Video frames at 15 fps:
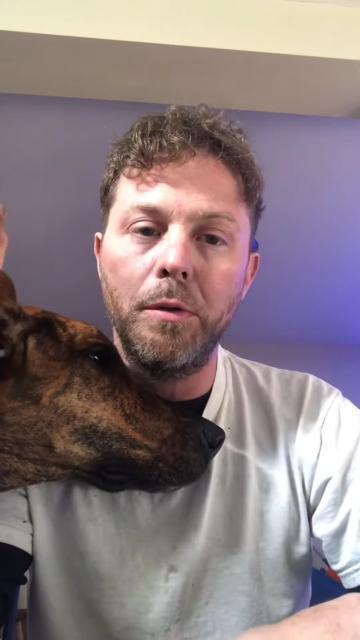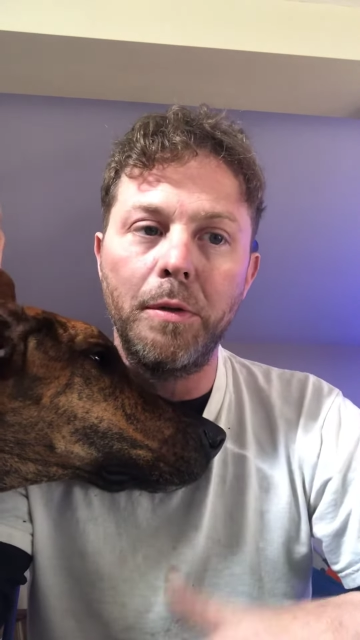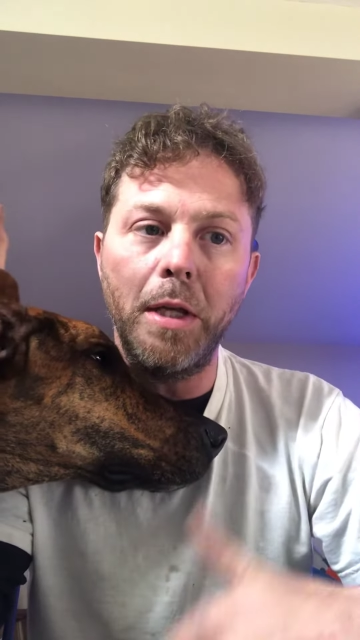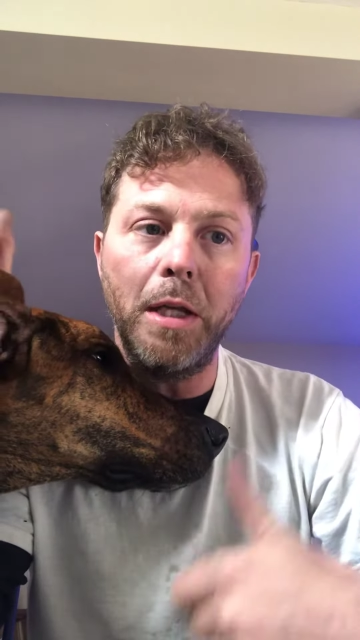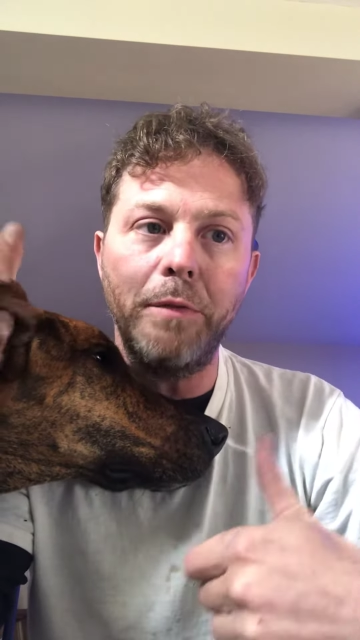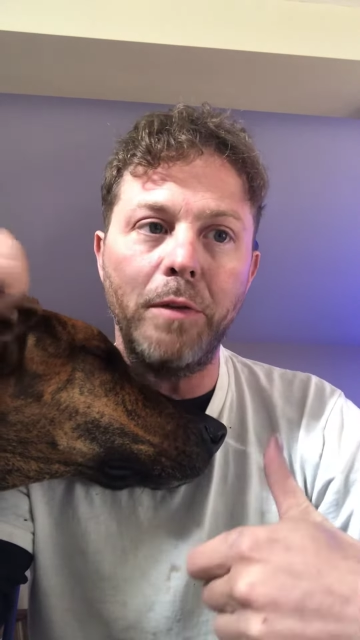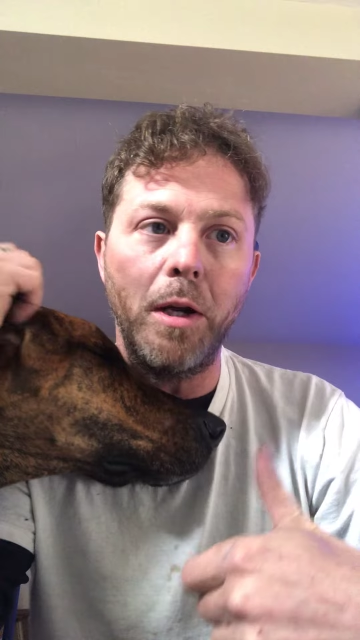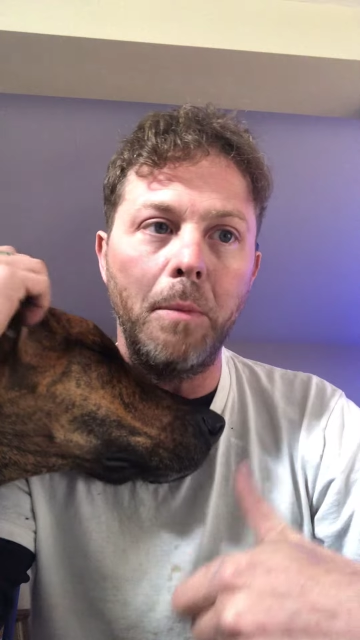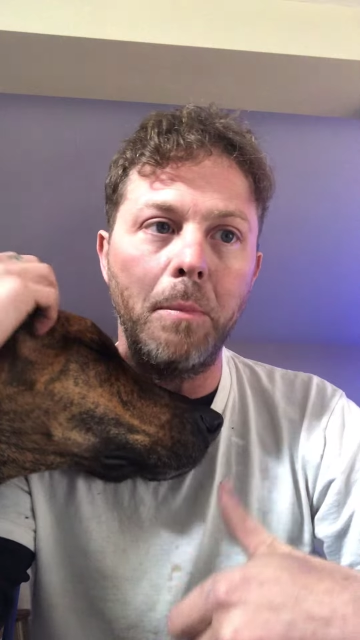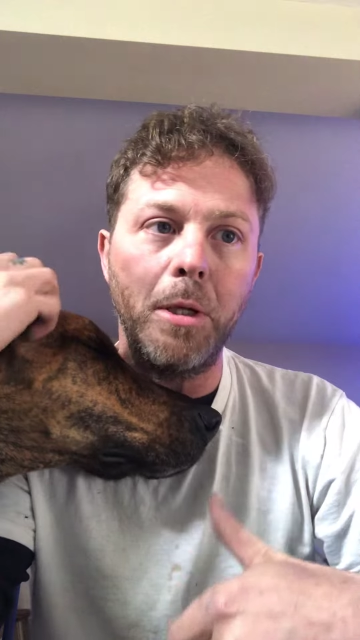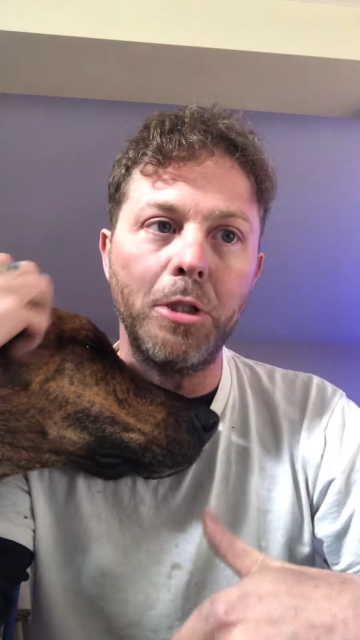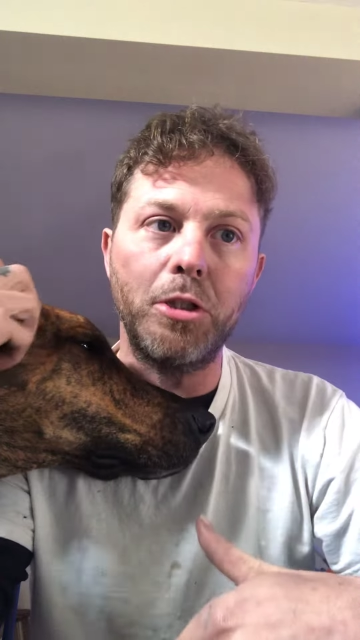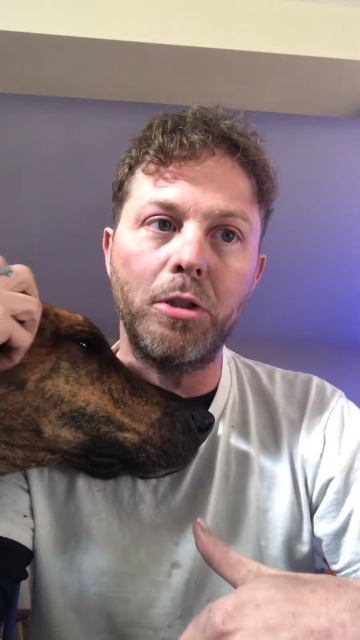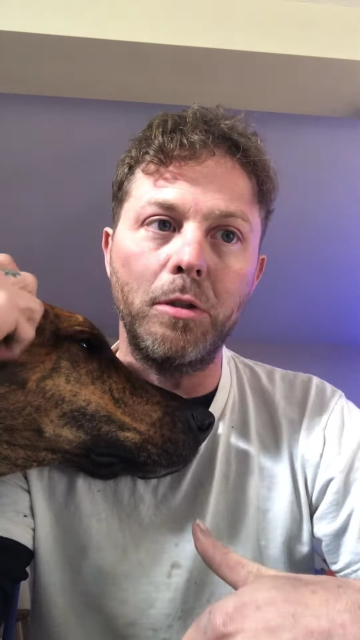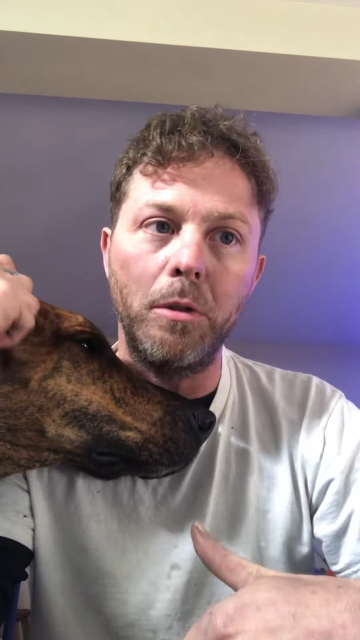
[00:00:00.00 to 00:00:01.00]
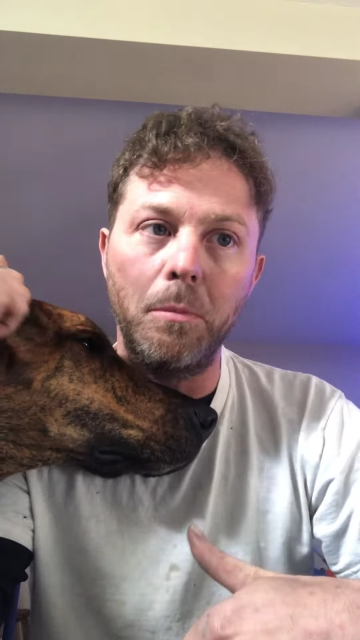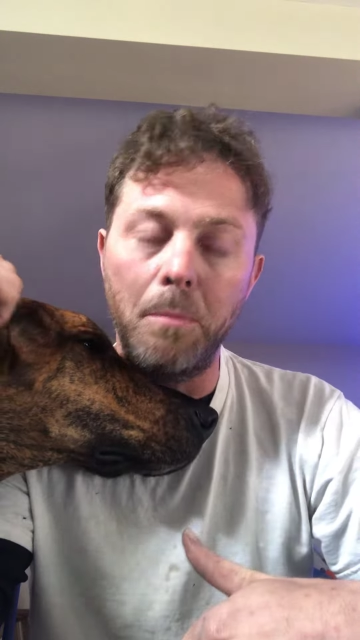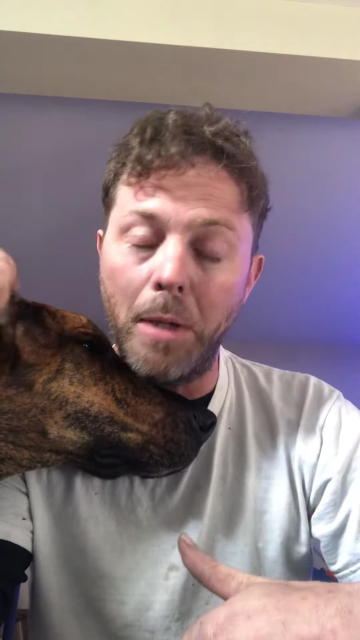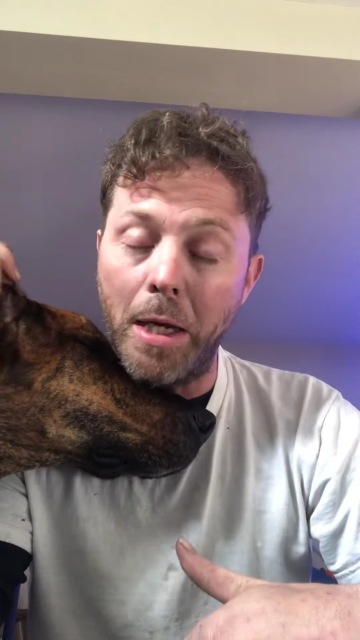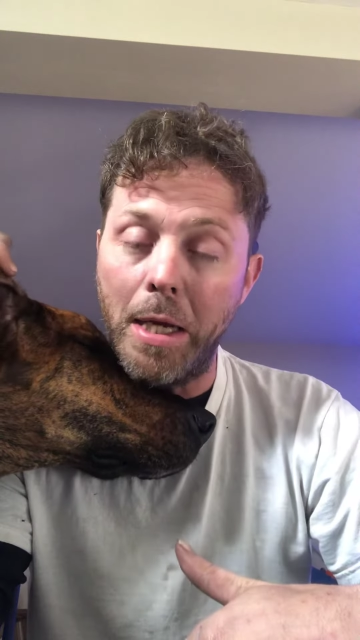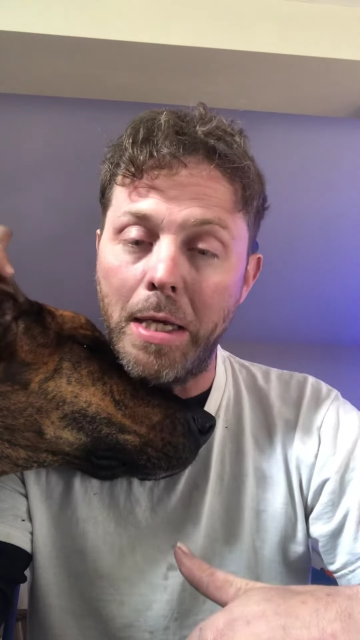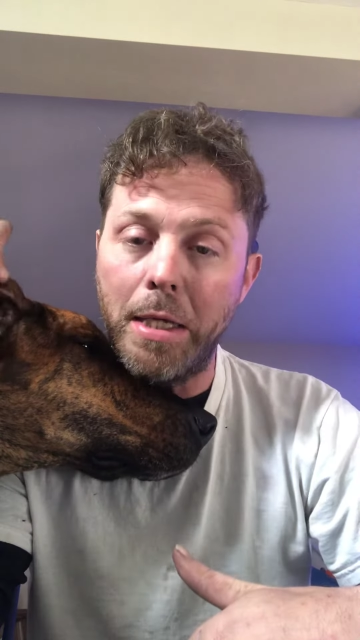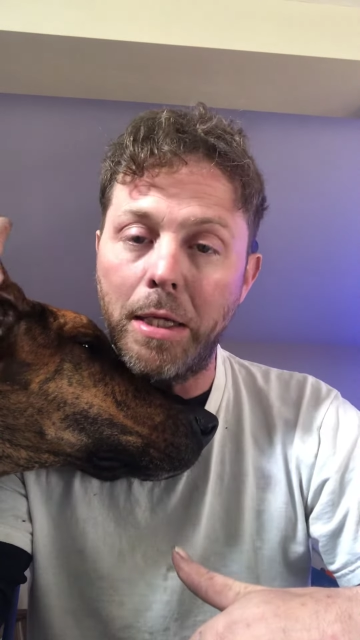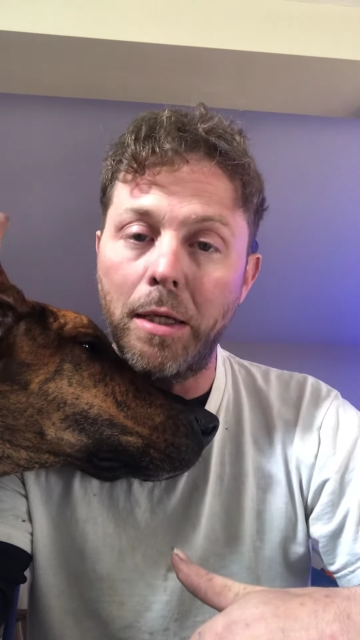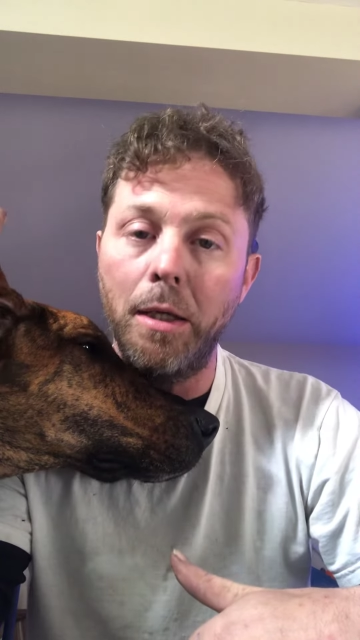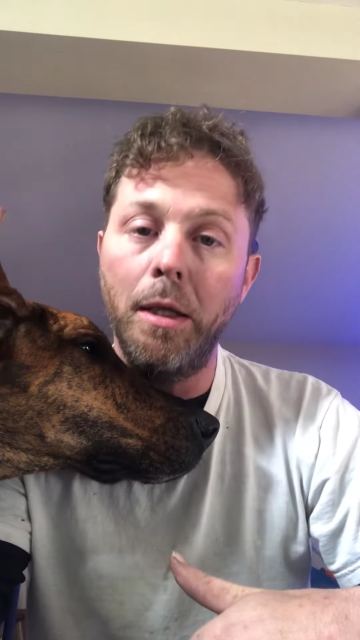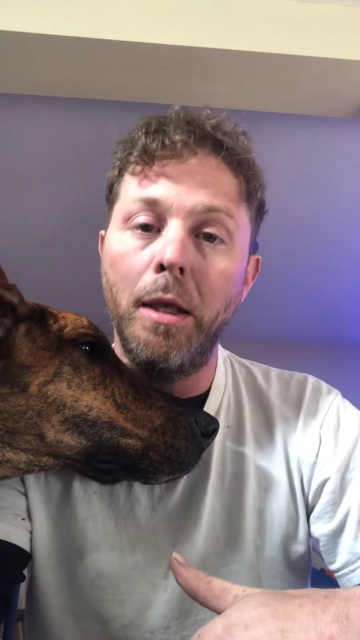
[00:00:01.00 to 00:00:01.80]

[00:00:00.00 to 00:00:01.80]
Thank you very much to Mike.